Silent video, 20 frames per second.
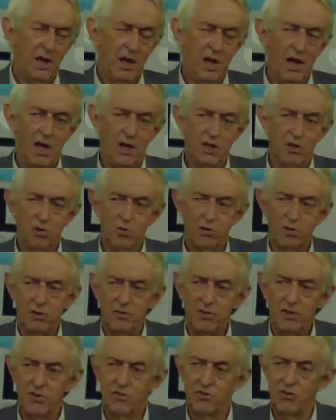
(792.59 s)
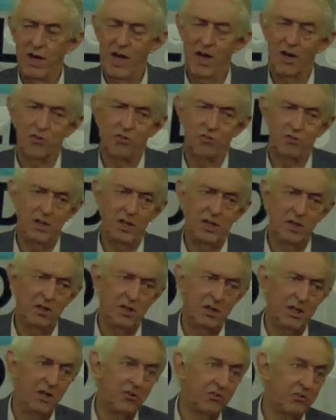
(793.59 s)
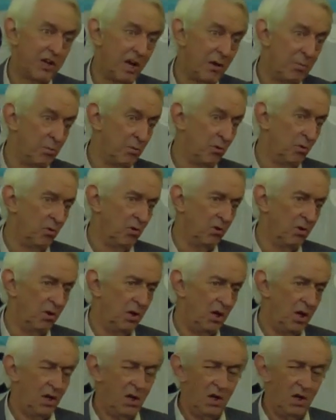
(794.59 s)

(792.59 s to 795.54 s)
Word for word: You look at the attacks in Istanbul,